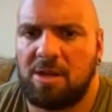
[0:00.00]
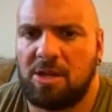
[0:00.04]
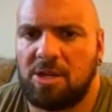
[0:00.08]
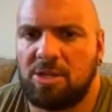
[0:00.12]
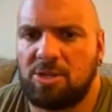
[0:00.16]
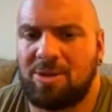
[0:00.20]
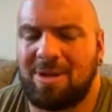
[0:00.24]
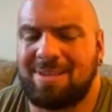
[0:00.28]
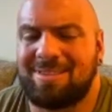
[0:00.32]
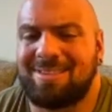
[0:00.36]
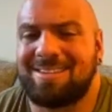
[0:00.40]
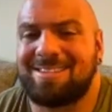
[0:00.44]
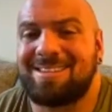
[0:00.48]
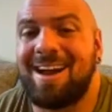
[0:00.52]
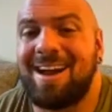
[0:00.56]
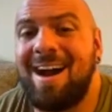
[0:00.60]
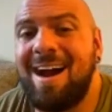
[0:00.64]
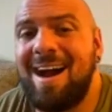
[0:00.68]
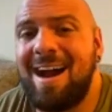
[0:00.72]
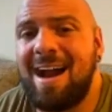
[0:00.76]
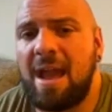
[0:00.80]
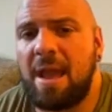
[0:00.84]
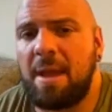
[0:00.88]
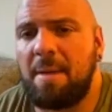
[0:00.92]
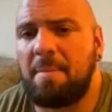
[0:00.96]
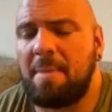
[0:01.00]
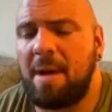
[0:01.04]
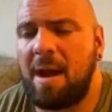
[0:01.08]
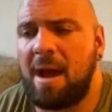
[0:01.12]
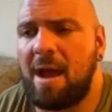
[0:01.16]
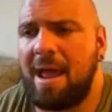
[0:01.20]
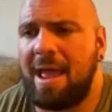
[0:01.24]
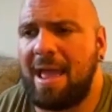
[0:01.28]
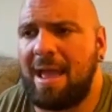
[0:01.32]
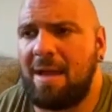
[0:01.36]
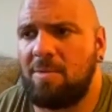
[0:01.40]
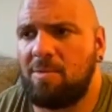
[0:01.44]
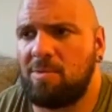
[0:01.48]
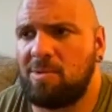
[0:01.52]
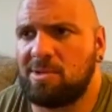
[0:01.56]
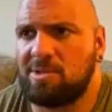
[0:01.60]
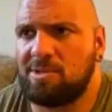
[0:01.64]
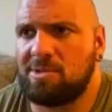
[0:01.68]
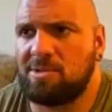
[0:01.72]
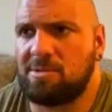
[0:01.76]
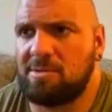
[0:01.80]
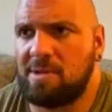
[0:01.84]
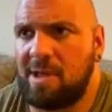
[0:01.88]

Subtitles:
So at the time I was